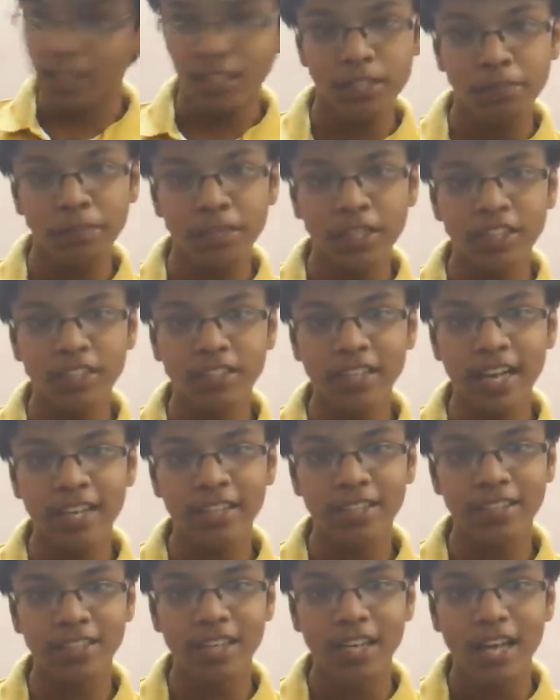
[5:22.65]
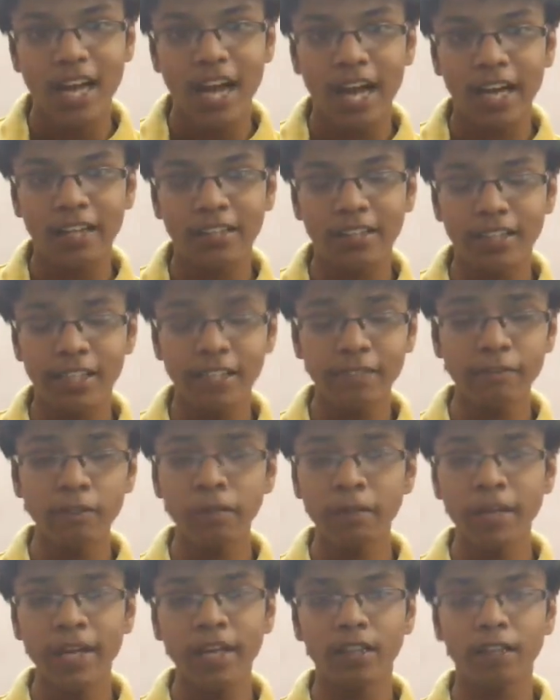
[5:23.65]
this much size, and this
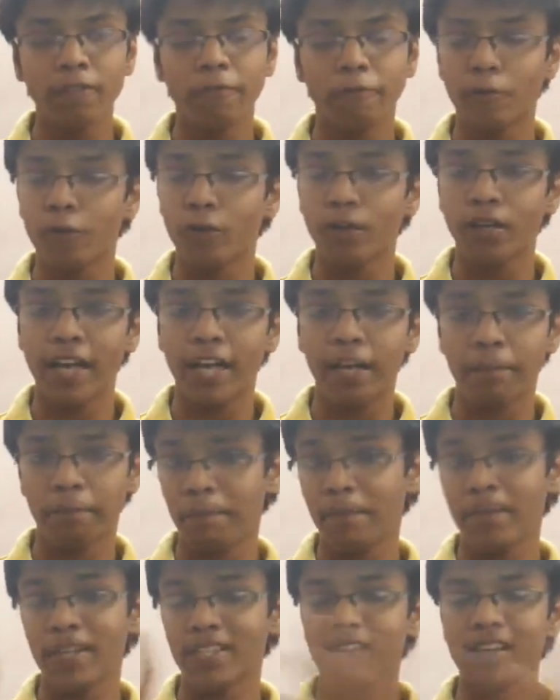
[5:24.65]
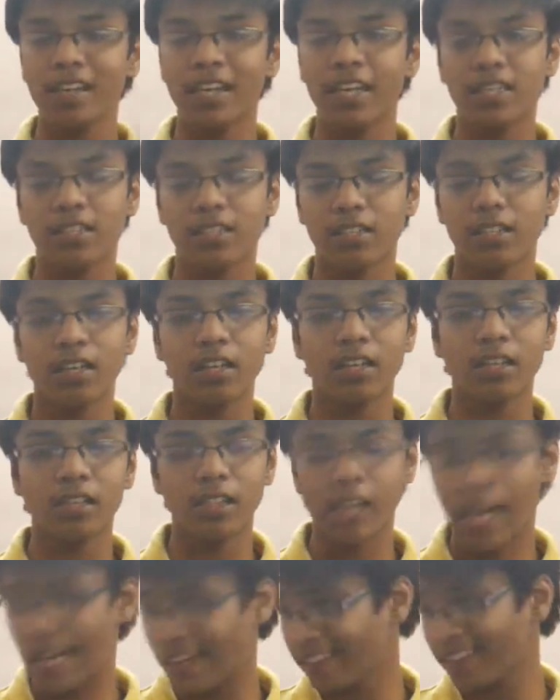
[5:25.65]
would make the phone like bezel-less,
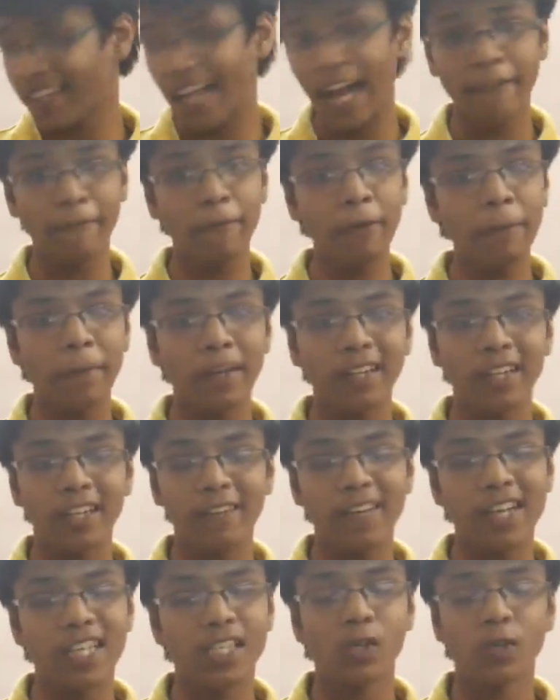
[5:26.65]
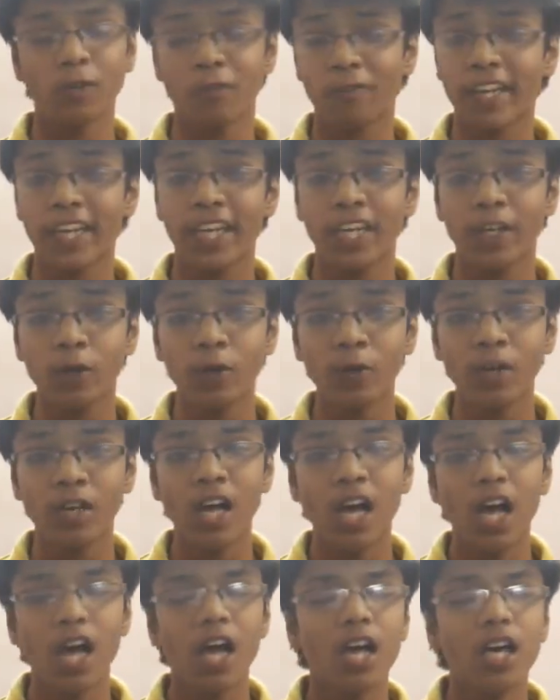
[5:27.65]
and that would make the device look very cool.